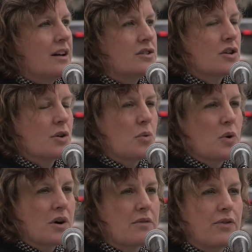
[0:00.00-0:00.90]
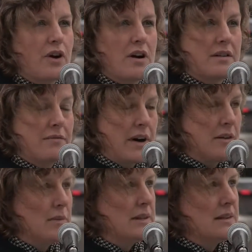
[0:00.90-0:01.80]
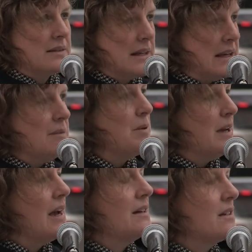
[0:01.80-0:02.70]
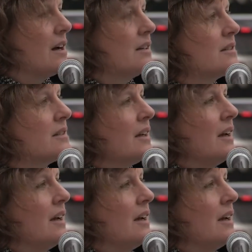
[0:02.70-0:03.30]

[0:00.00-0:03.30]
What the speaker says: to the work for our environment that the EPA does.